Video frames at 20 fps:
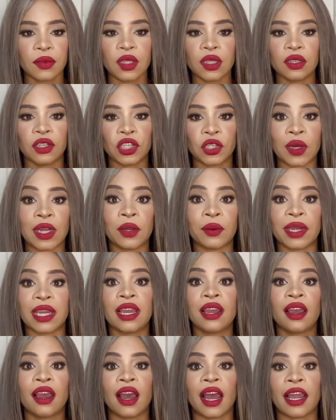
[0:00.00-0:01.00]
So anyway,
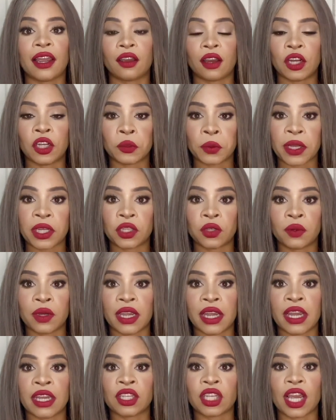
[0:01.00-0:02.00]
I got a 22
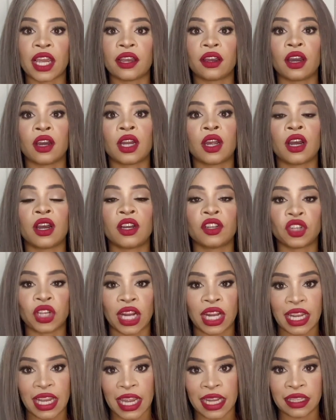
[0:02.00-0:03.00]
inch, I got
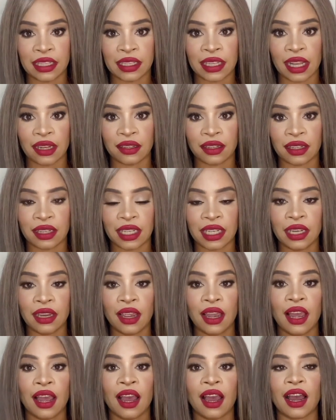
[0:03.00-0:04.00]
180 density,
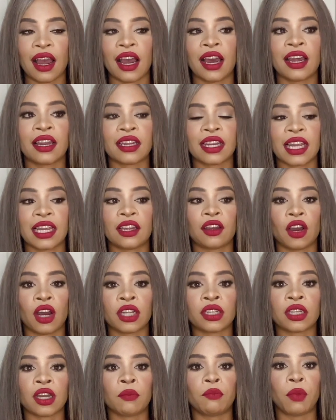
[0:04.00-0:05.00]
and I
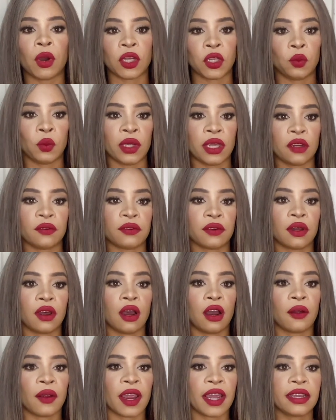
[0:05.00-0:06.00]
got a body wave,
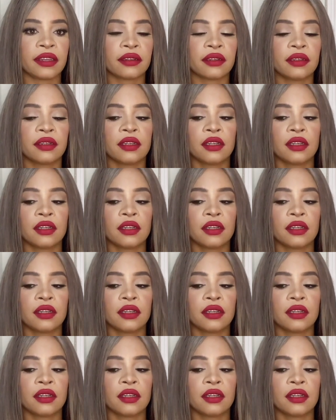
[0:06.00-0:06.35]
all right?